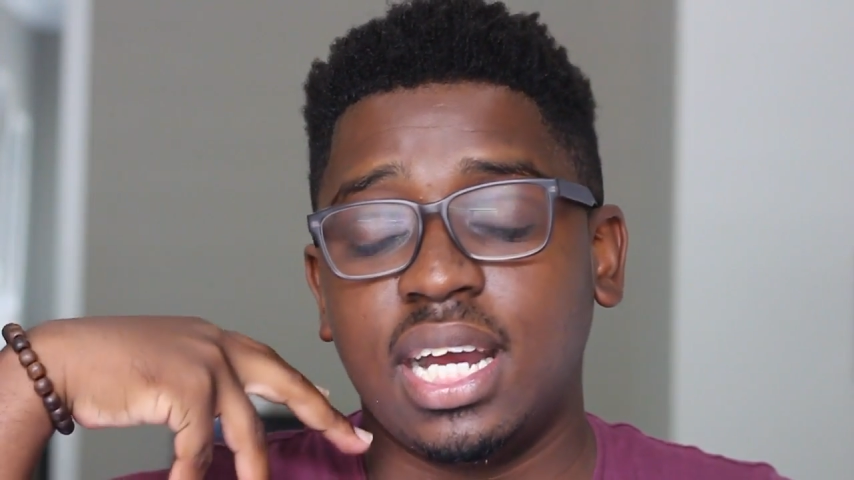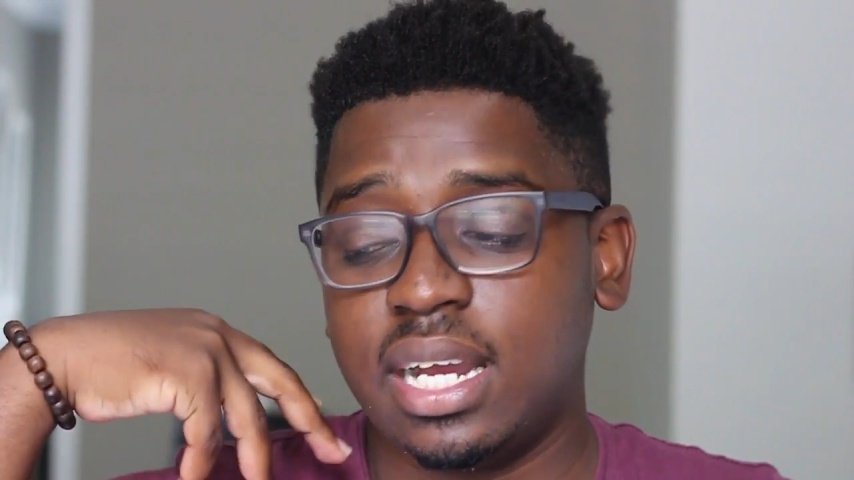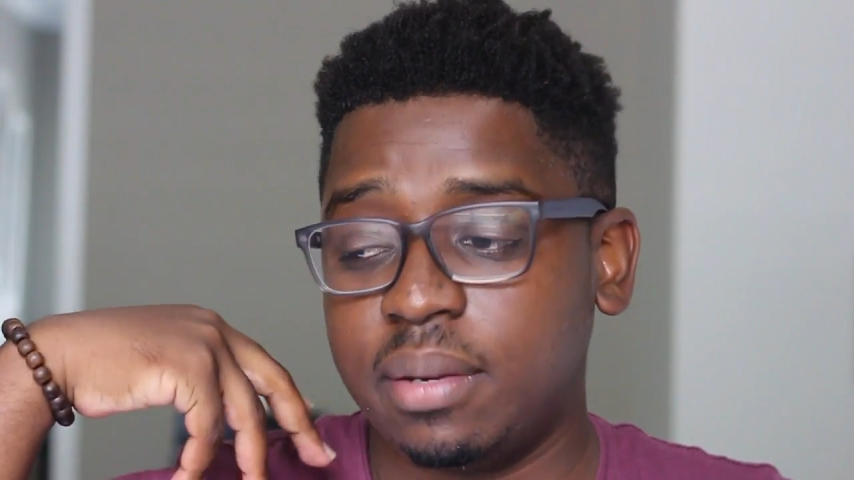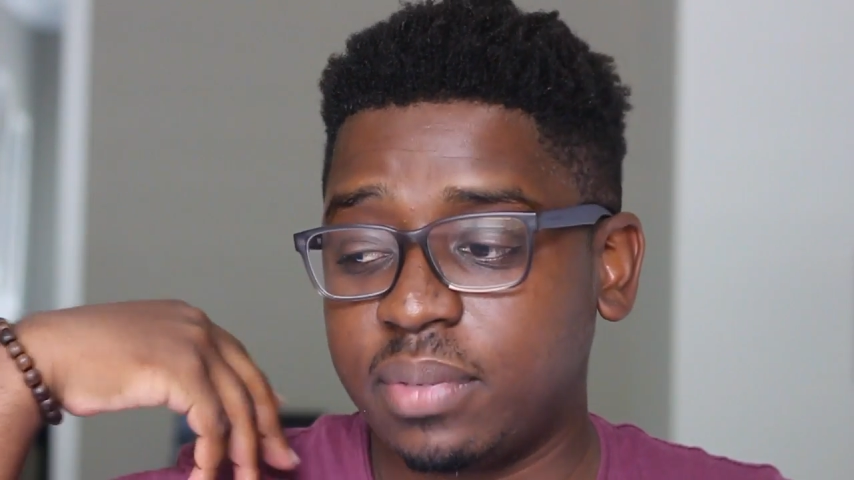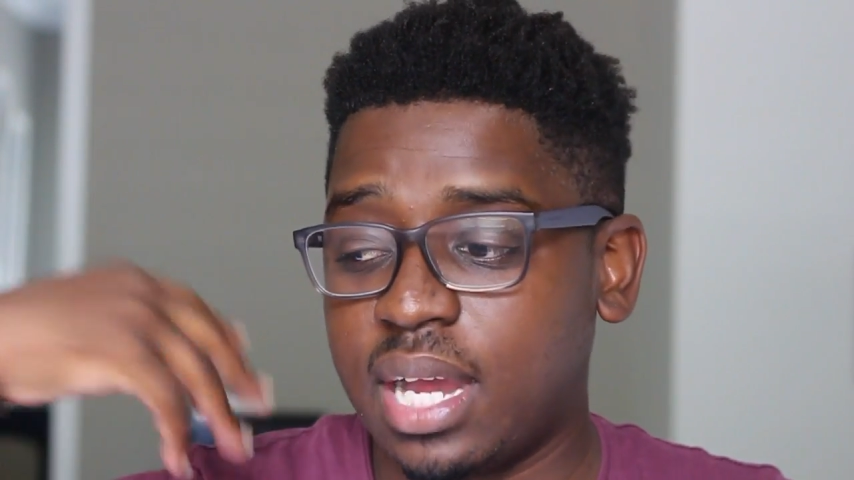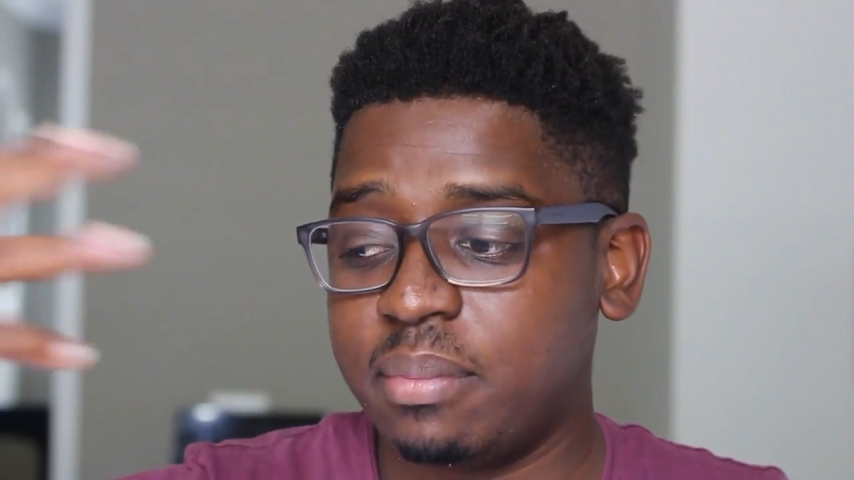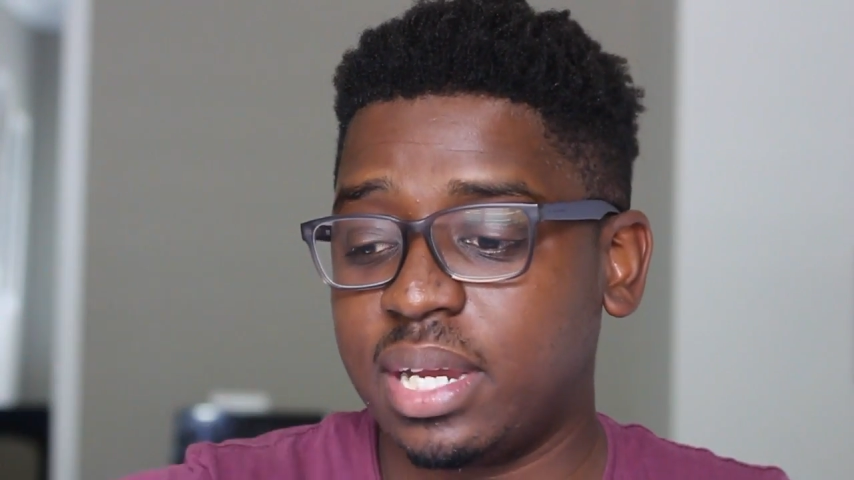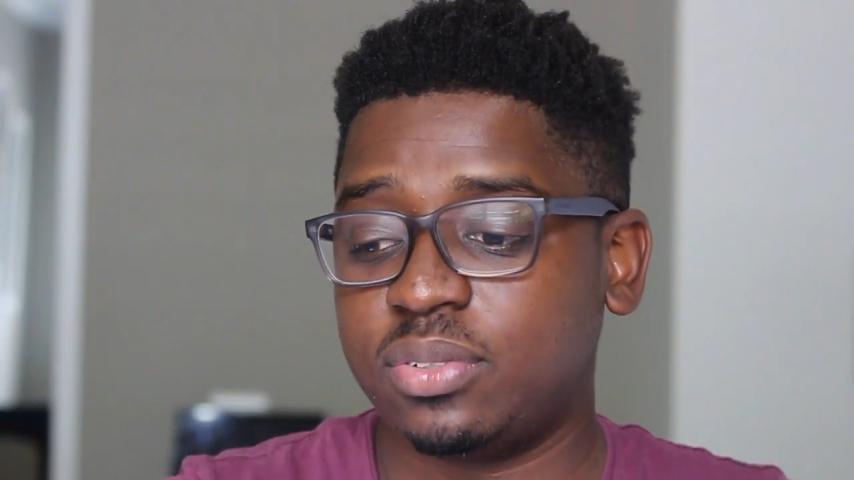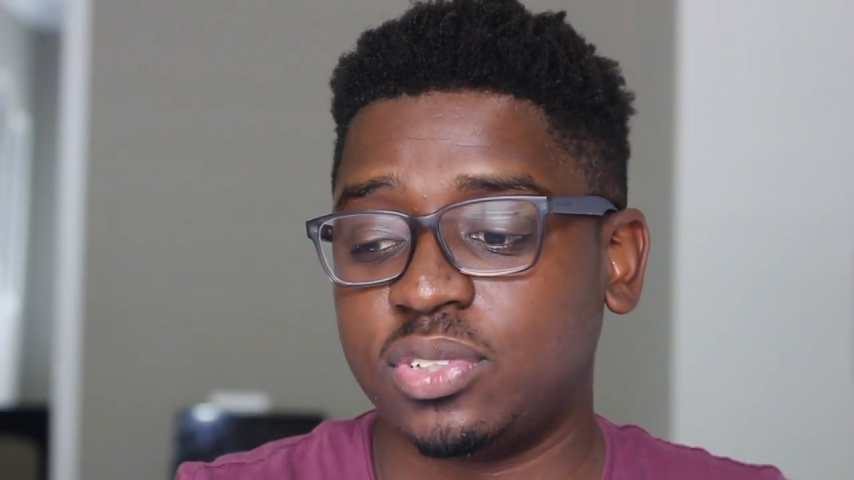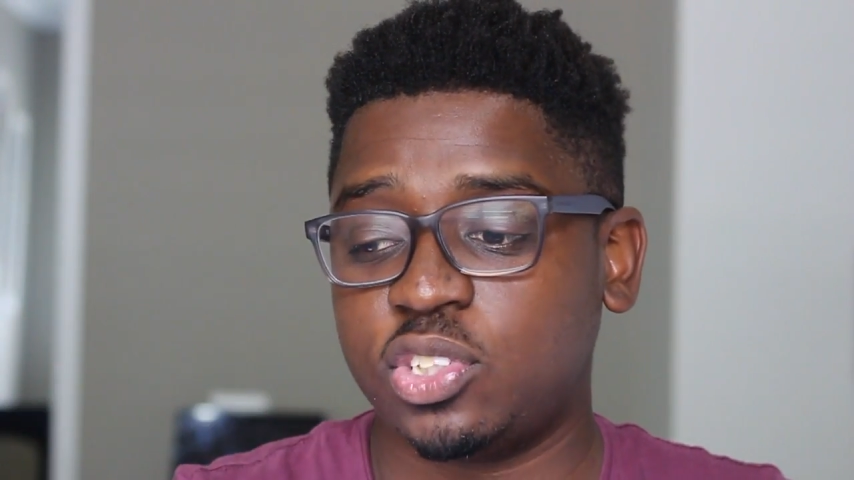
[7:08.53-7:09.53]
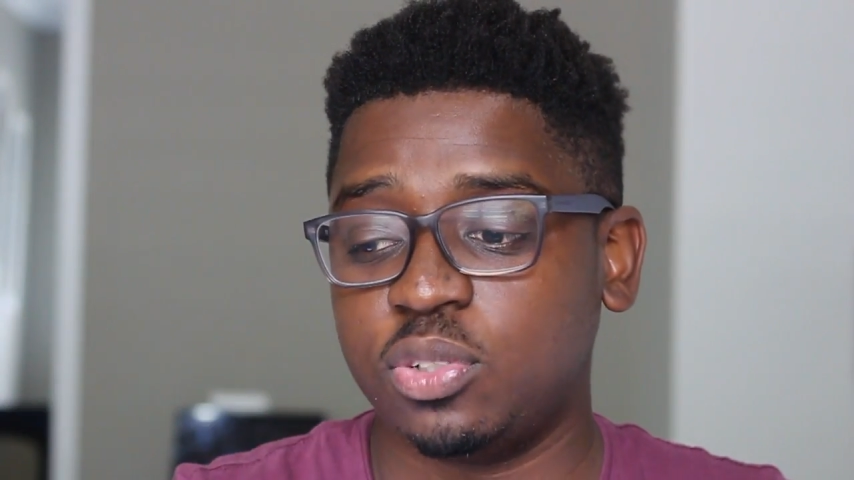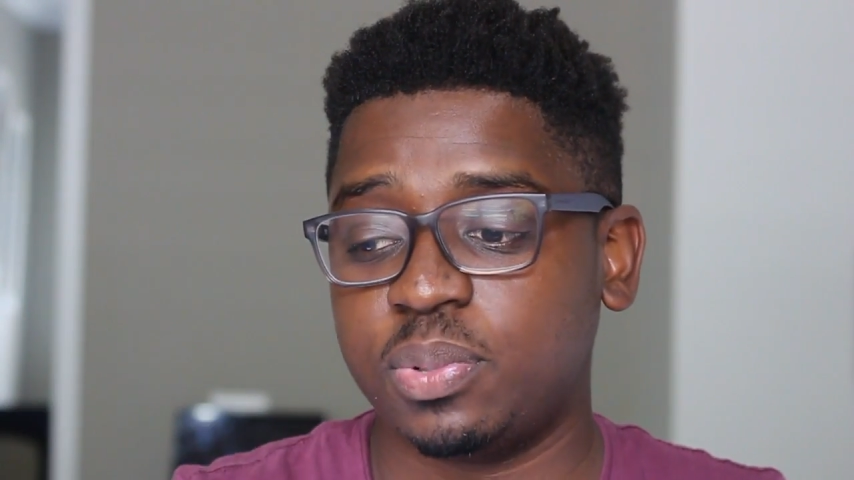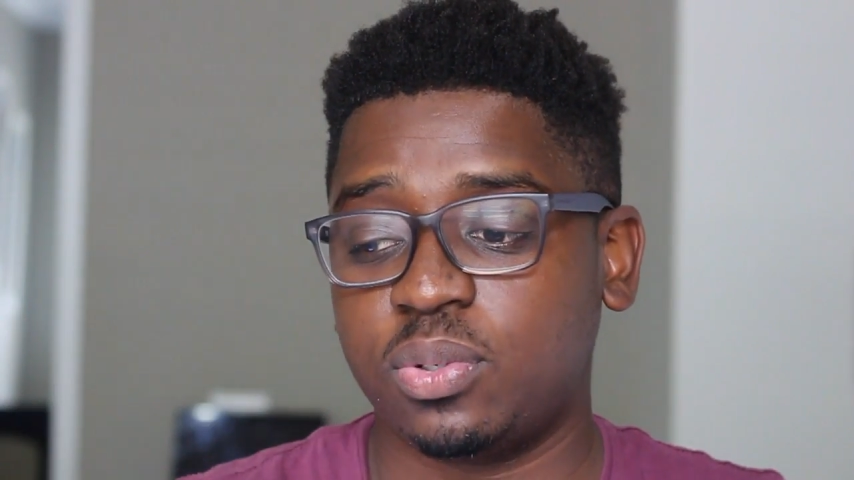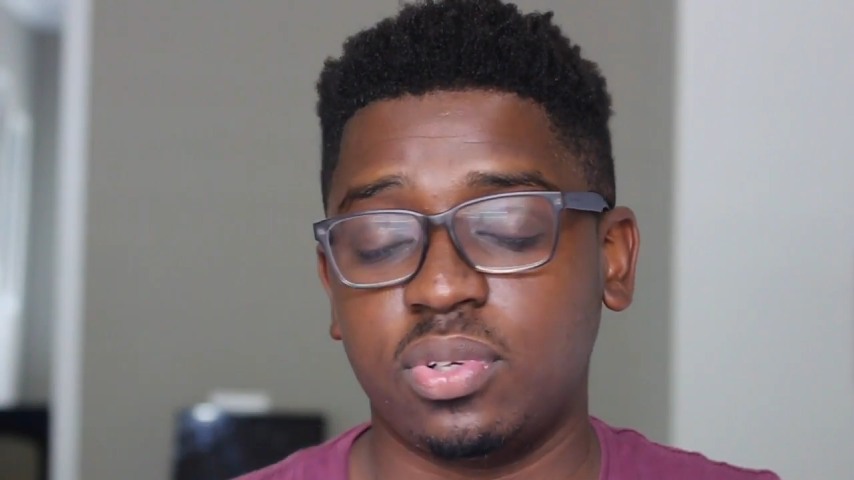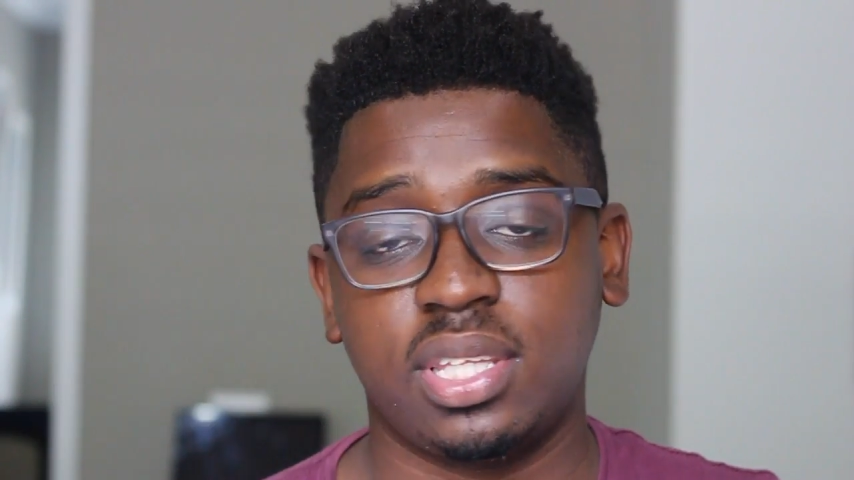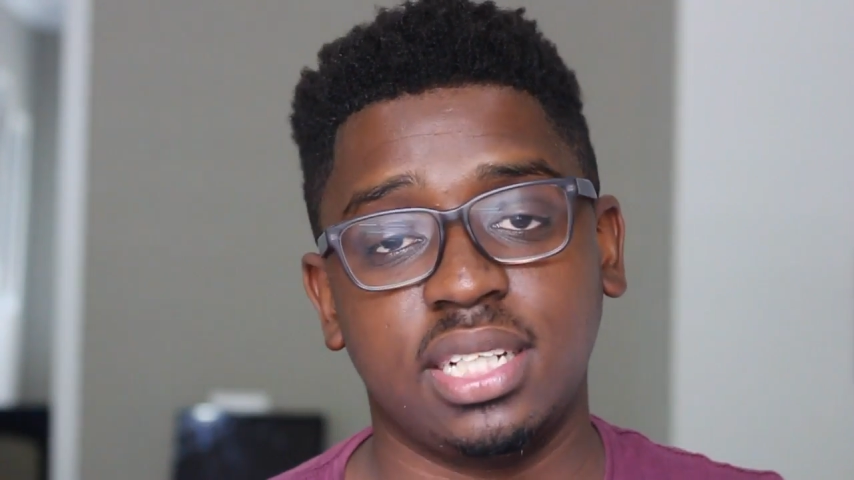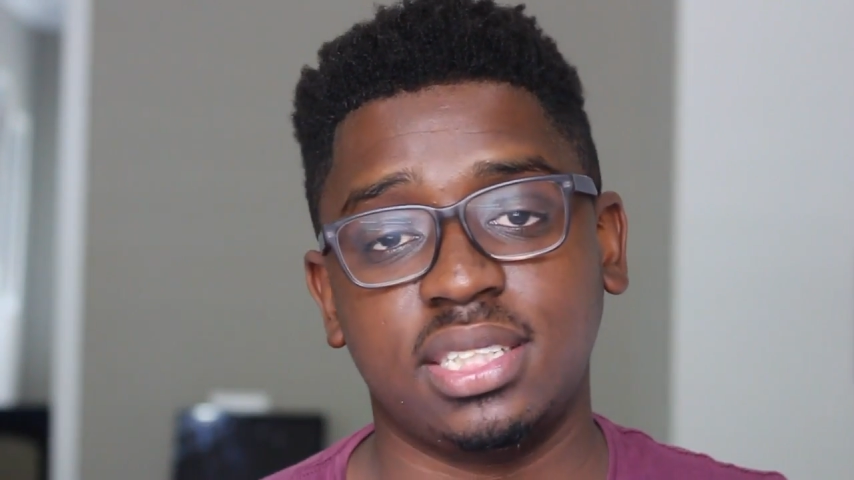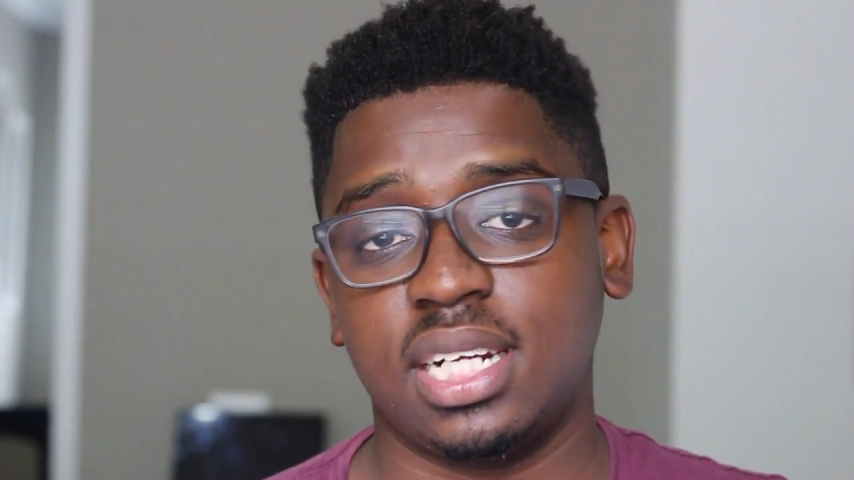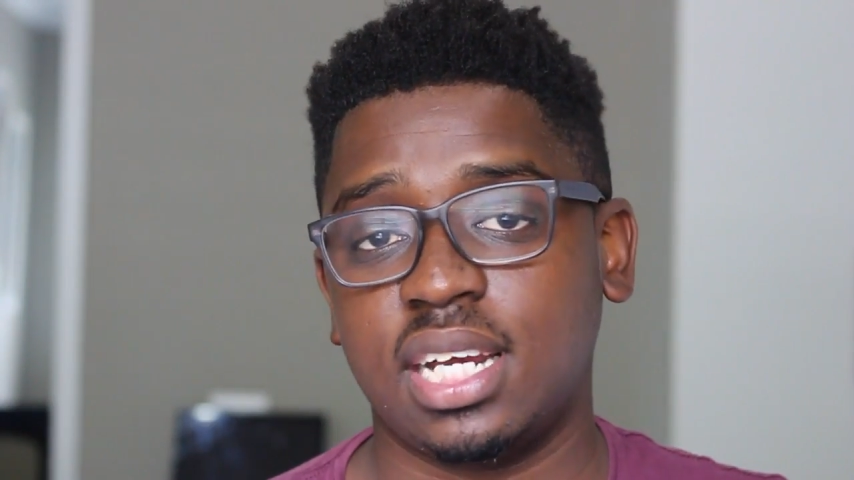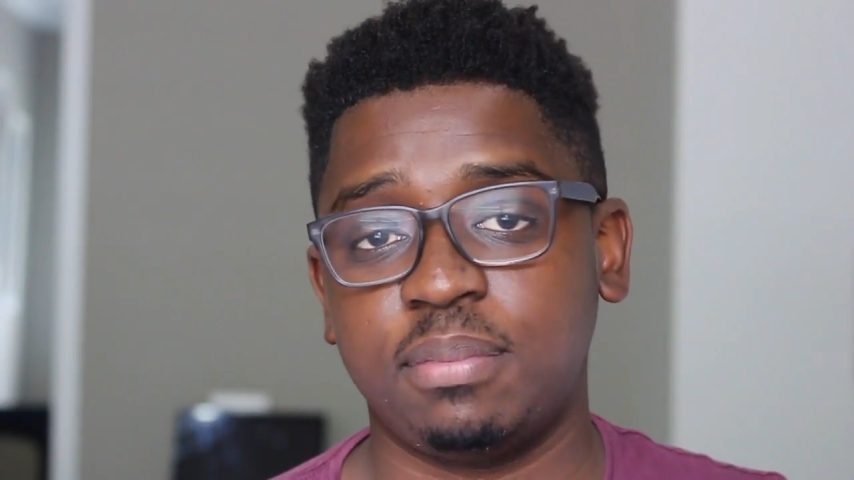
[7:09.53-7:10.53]
Coming out with super cool
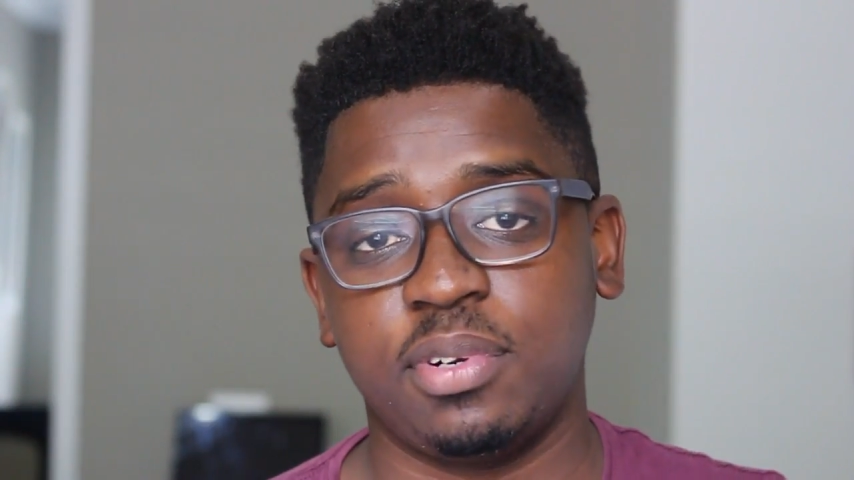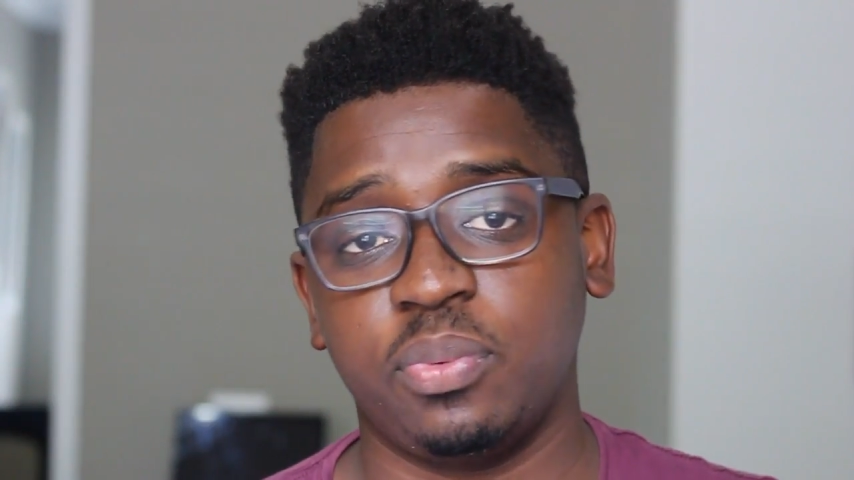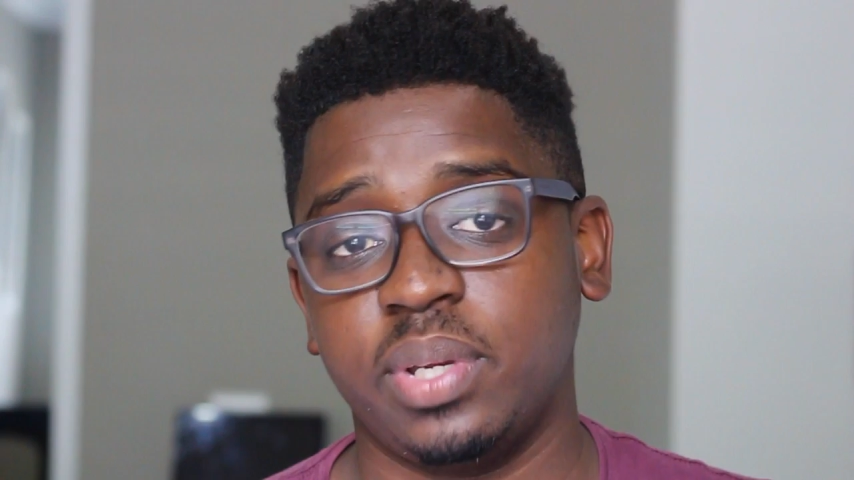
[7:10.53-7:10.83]
things in a couple of